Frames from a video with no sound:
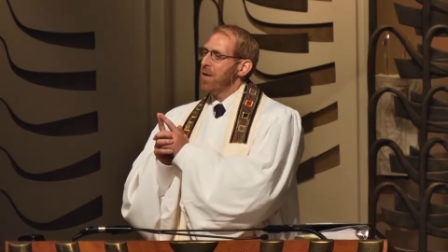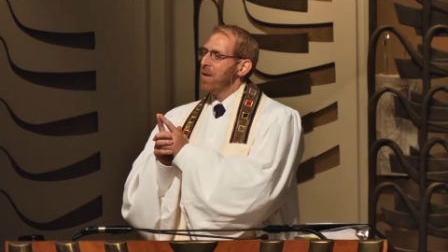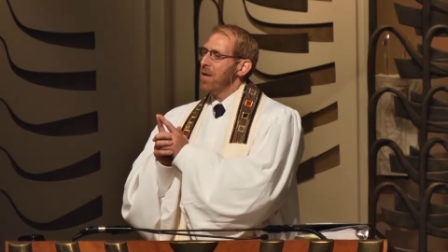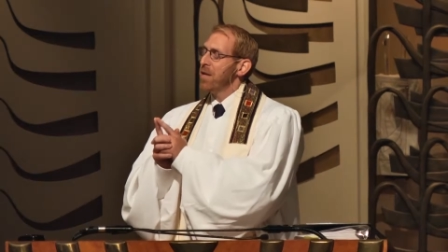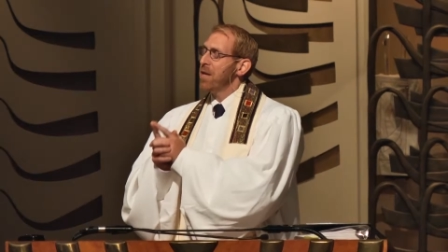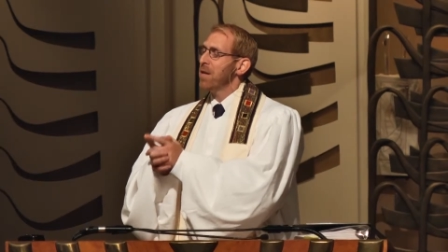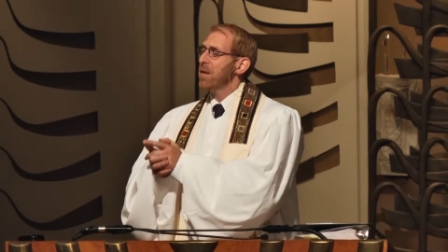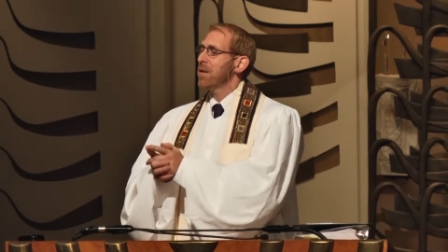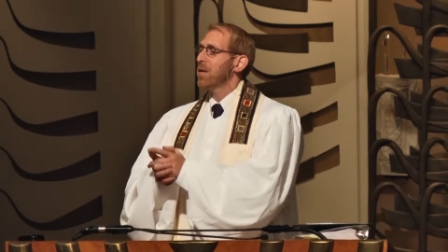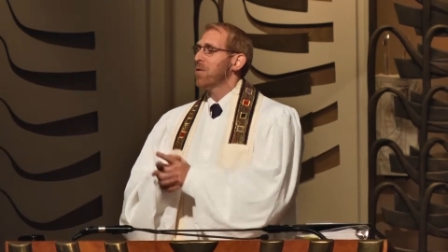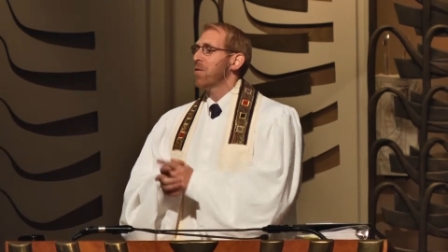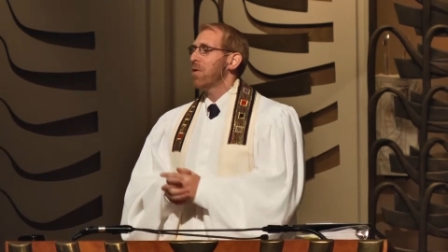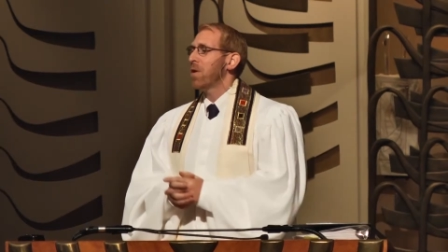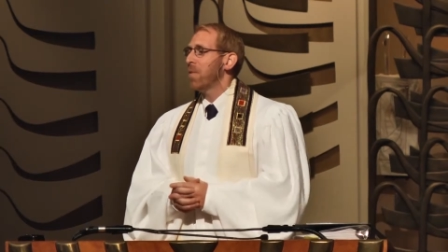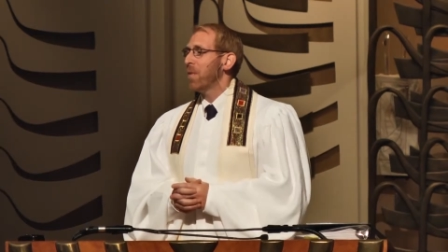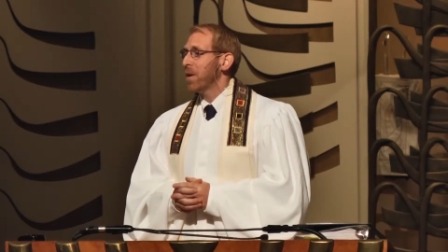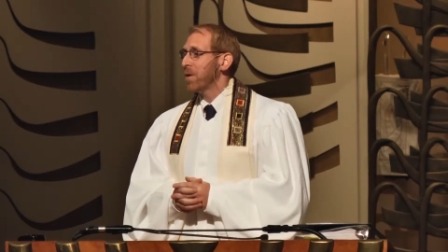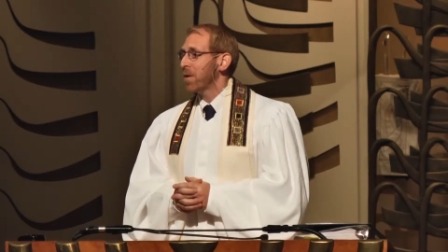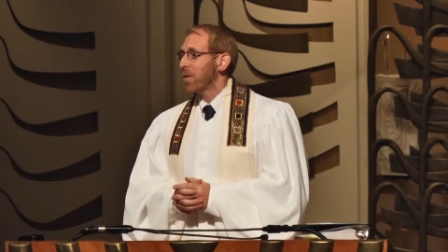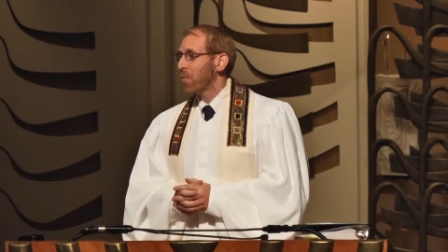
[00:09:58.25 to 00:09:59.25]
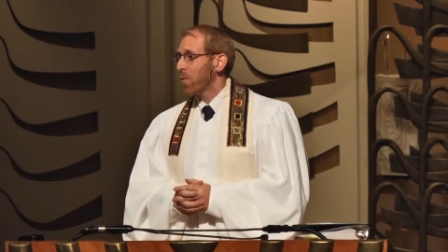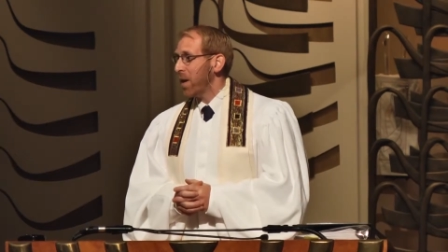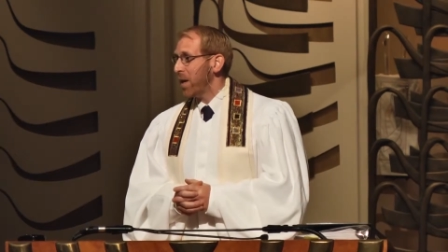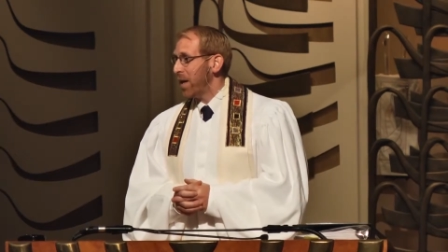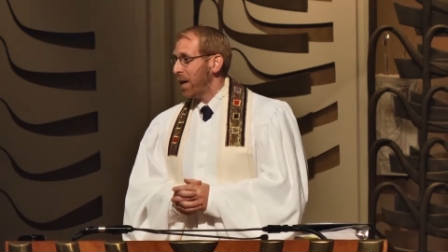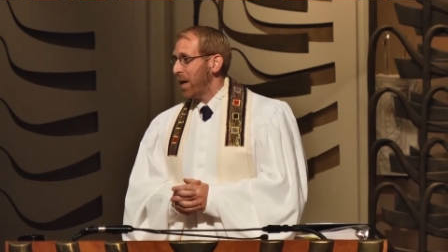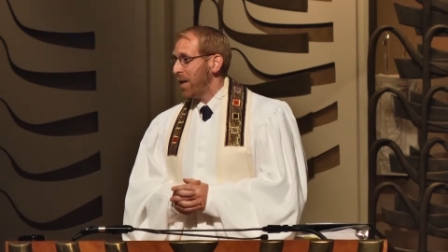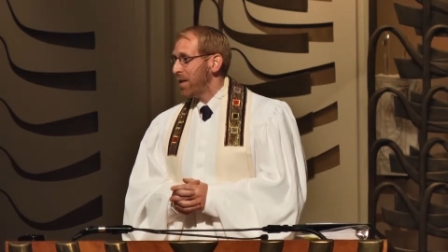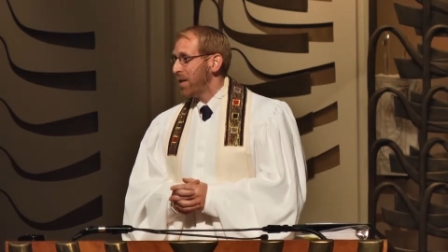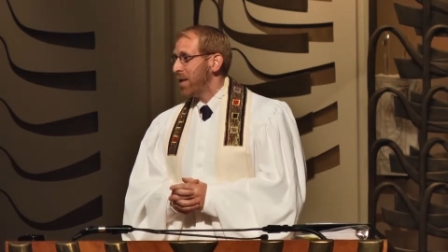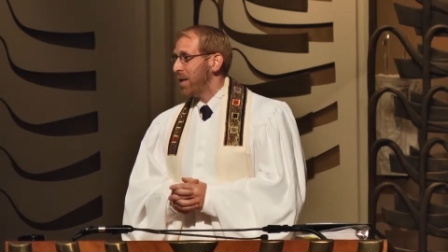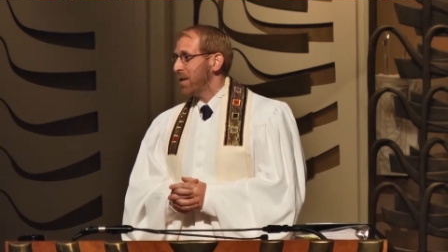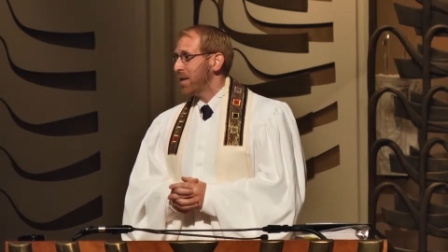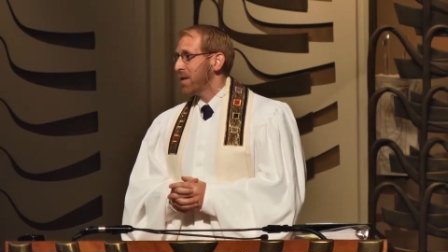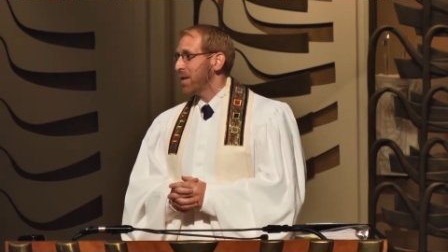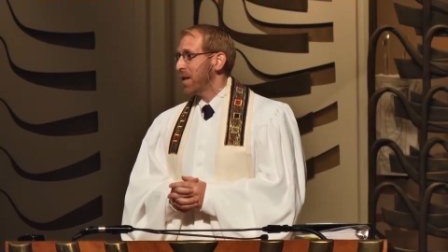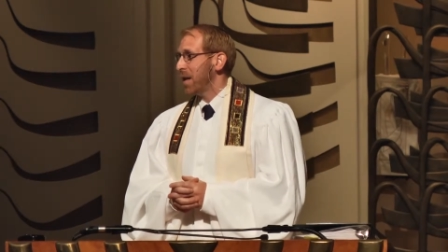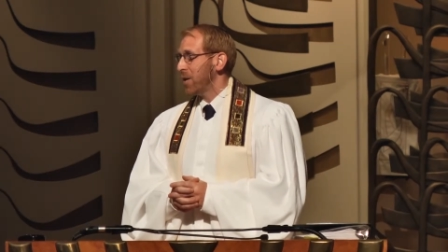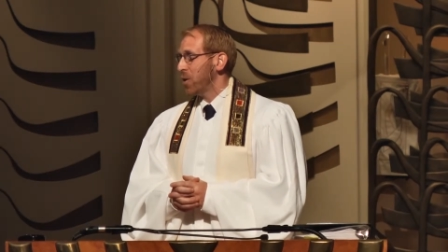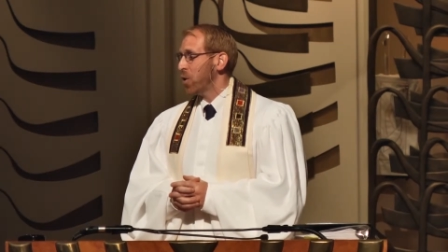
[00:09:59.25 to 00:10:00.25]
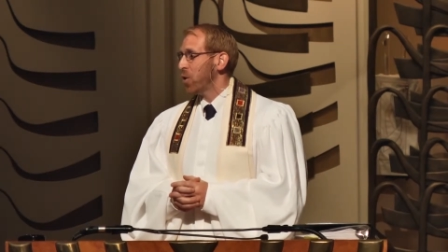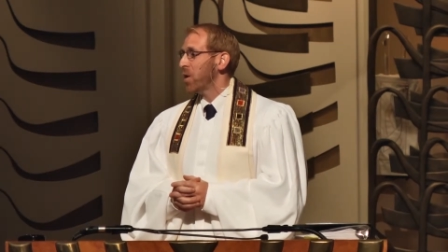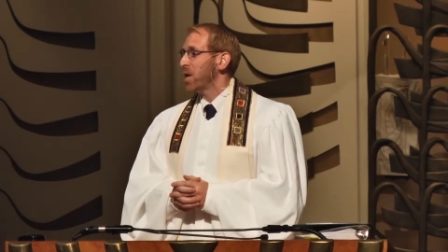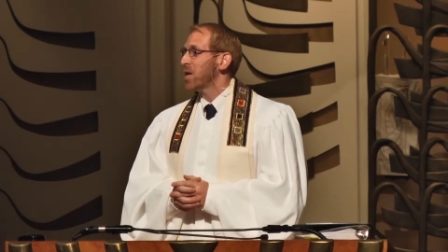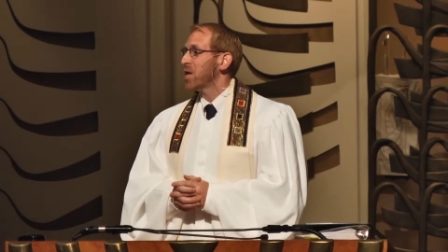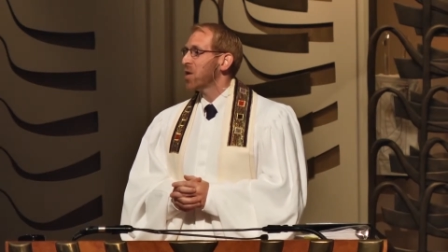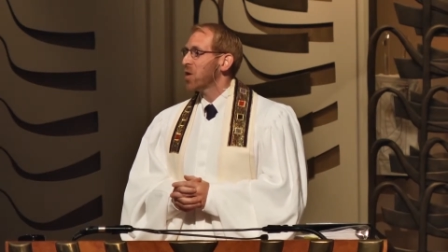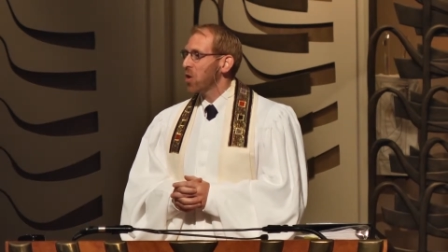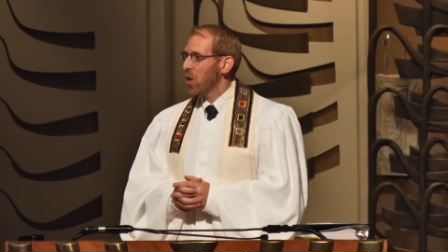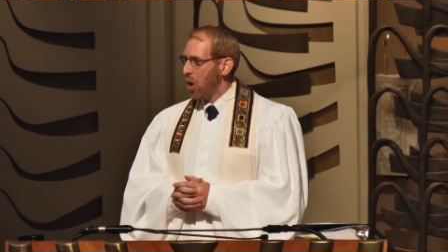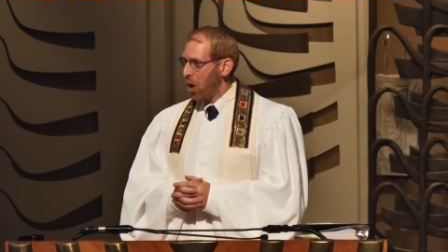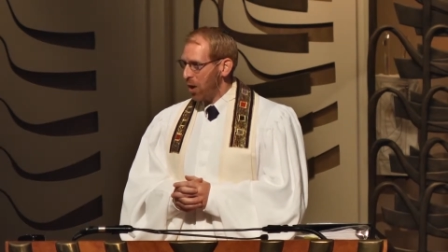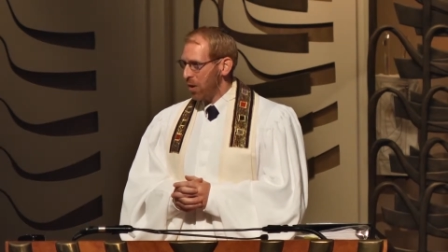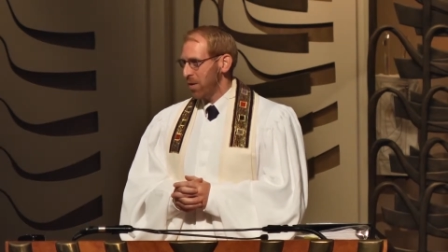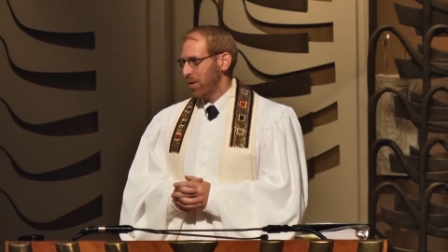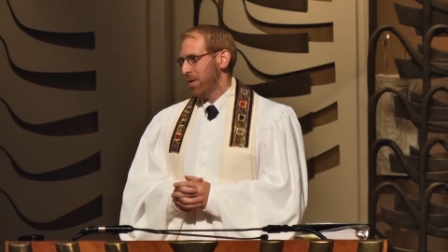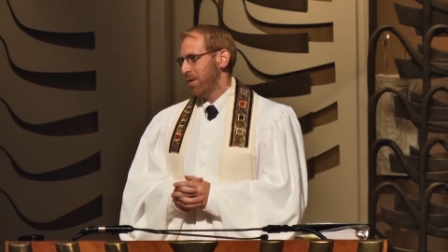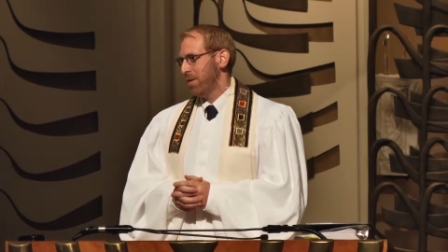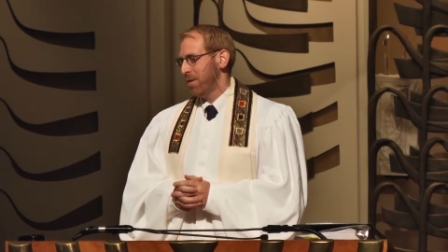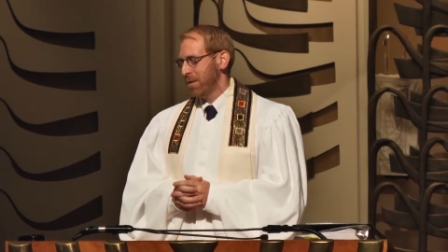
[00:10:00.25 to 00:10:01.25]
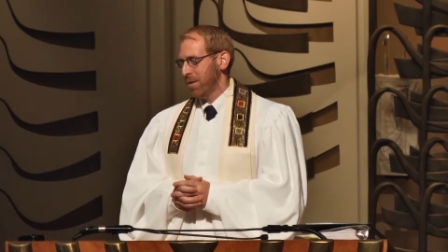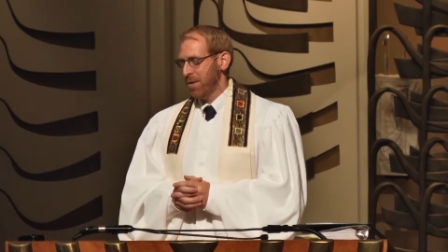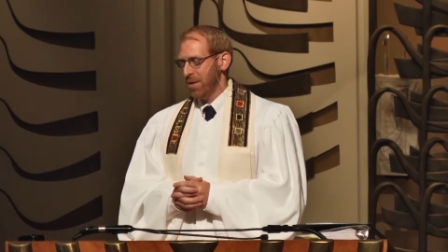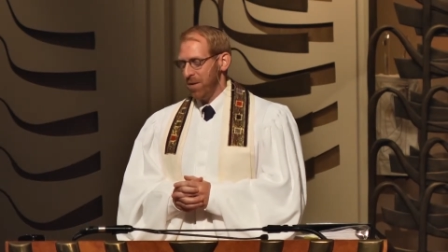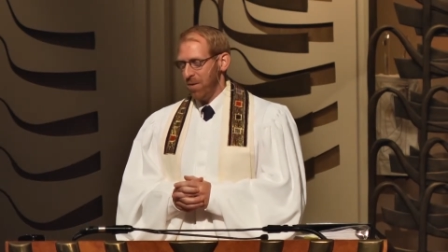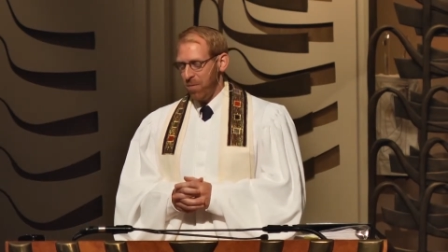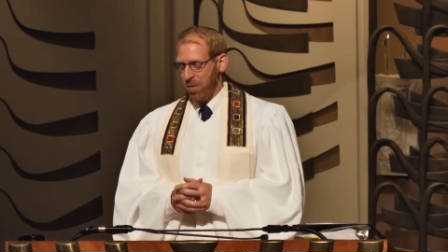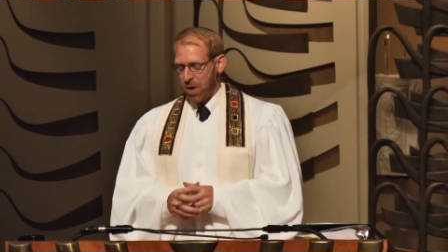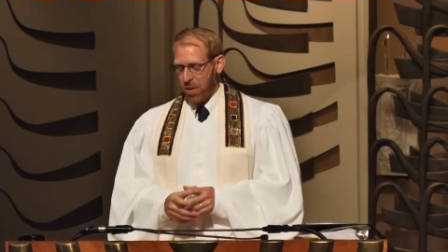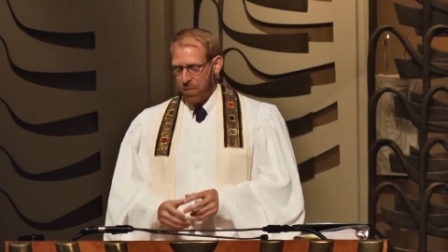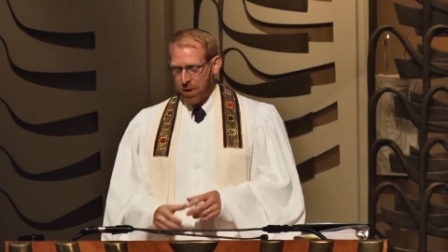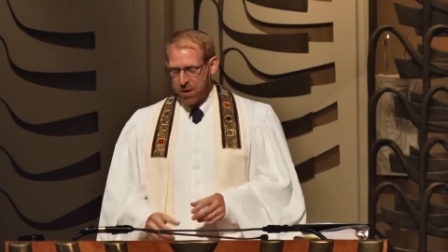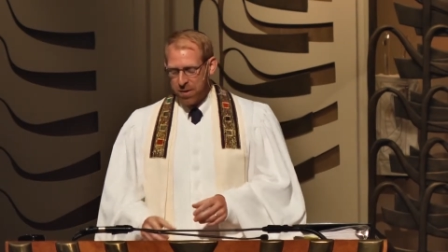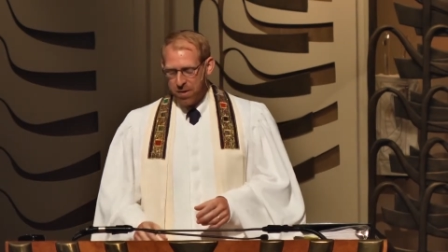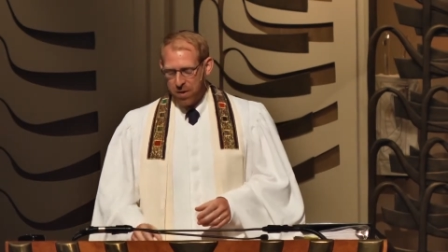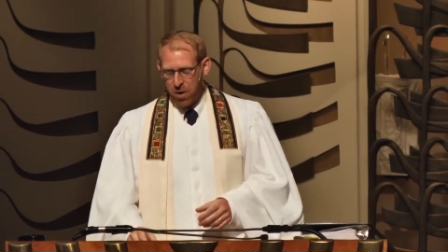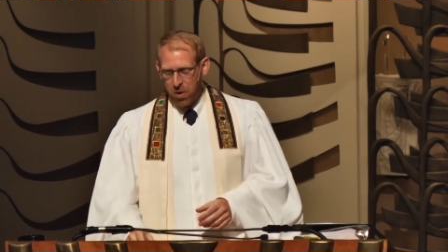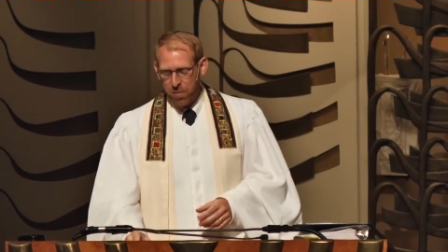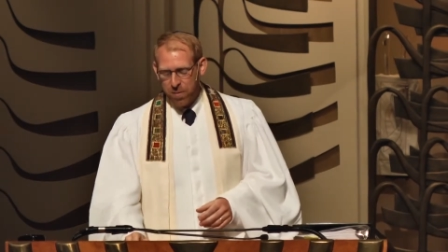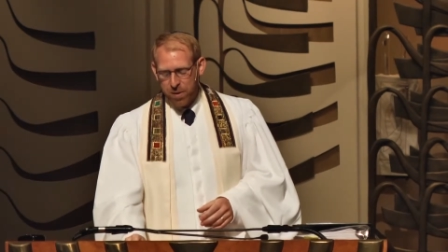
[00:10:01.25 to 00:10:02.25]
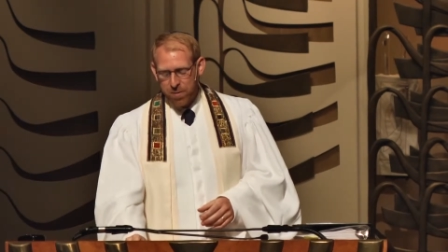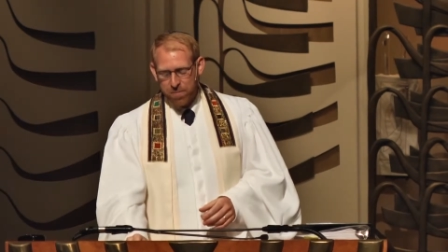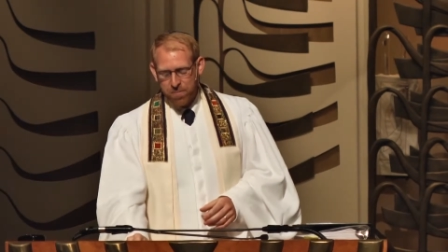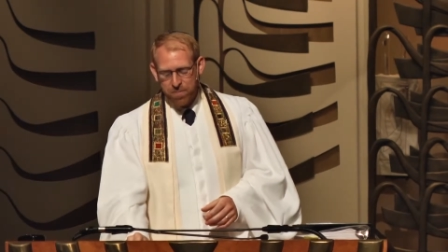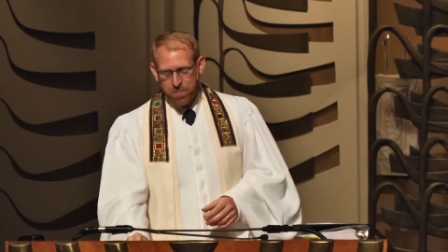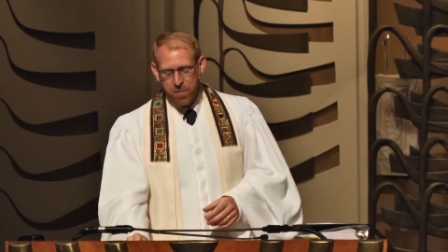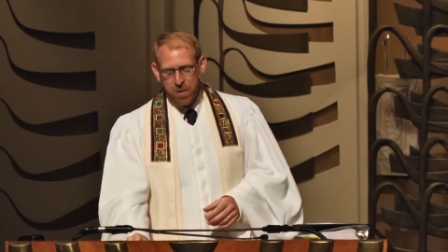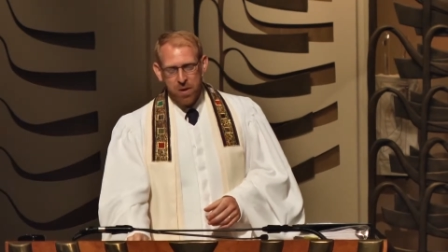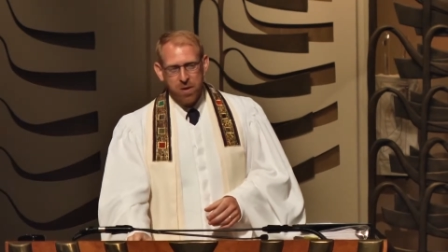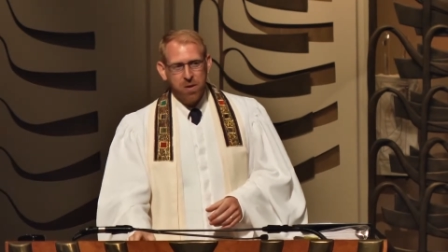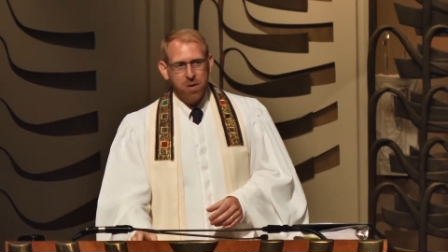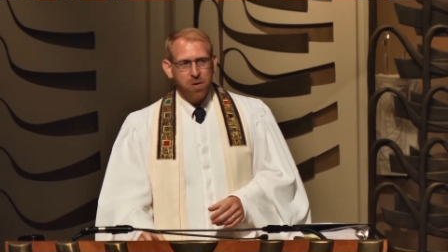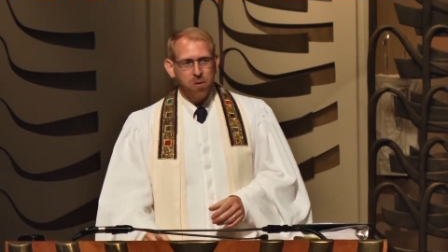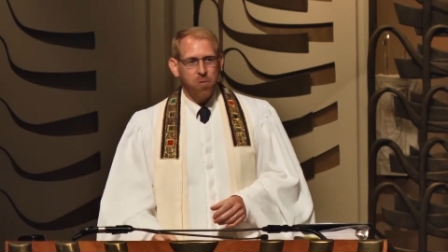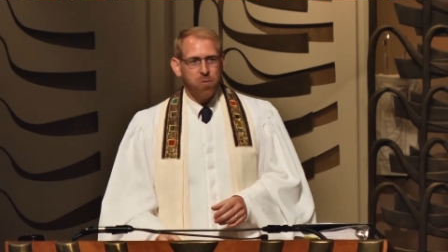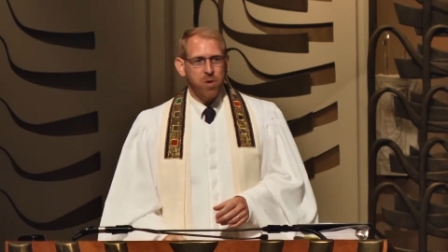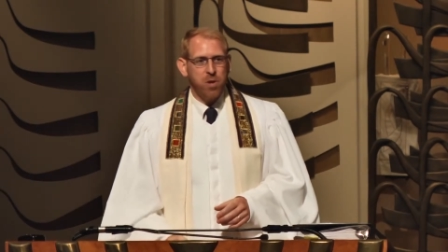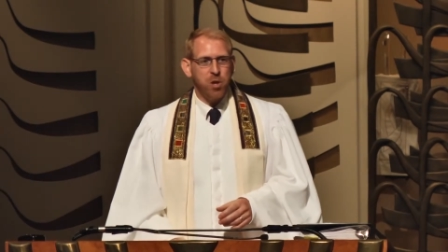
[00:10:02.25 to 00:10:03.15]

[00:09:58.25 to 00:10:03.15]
they tell a story about the great 18th century scholar, Rabbi Zalman, who